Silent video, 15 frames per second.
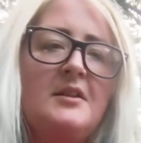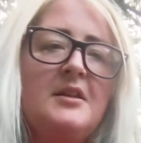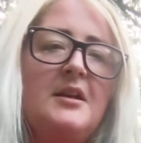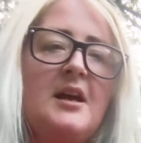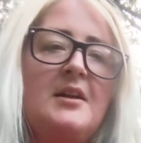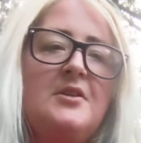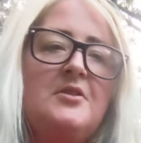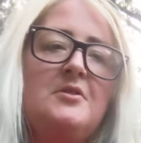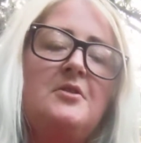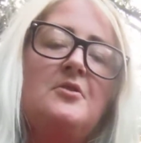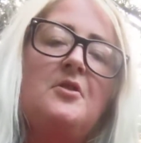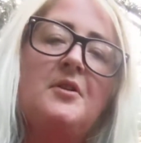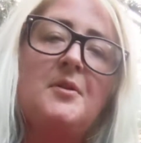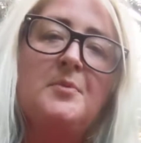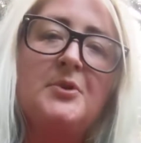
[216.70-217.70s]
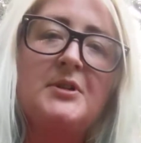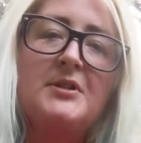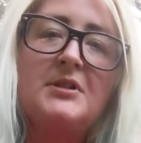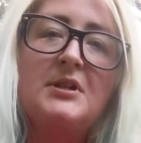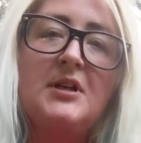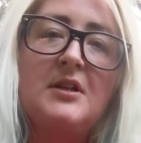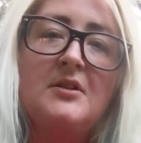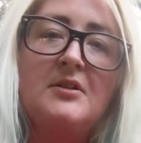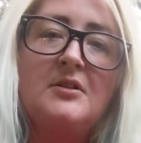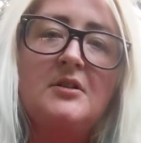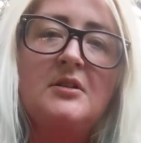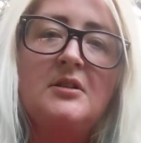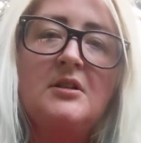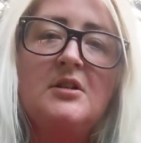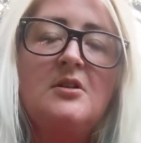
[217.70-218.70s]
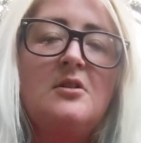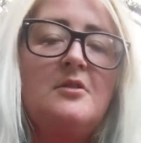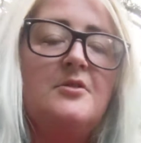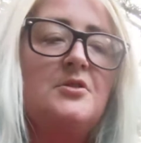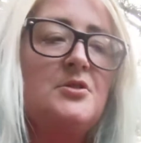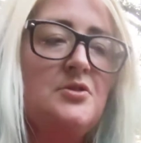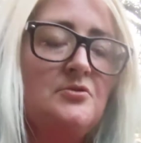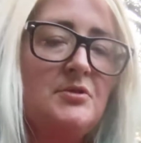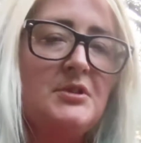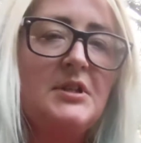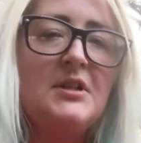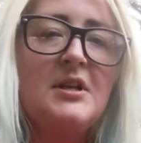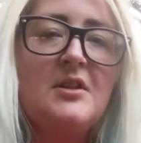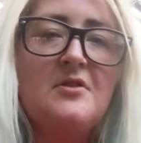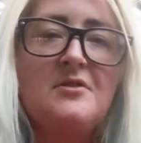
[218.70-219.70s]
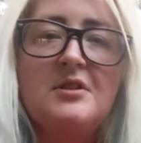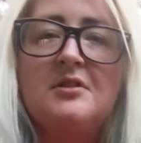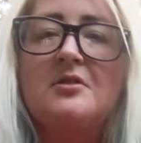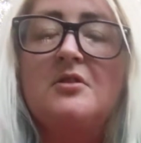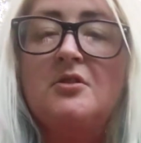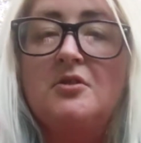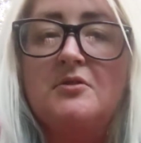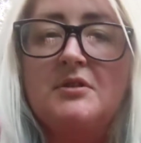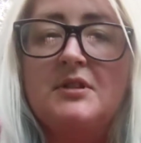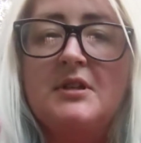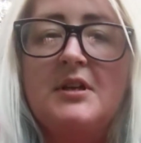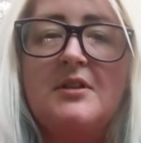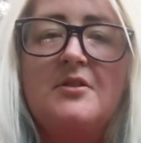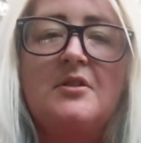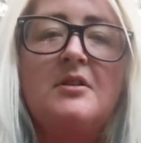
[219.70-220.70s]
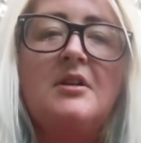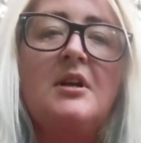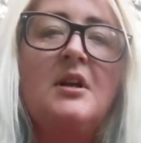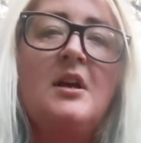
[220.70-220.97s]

They kind of do, all the books together, all the shoes together, then the clothes together.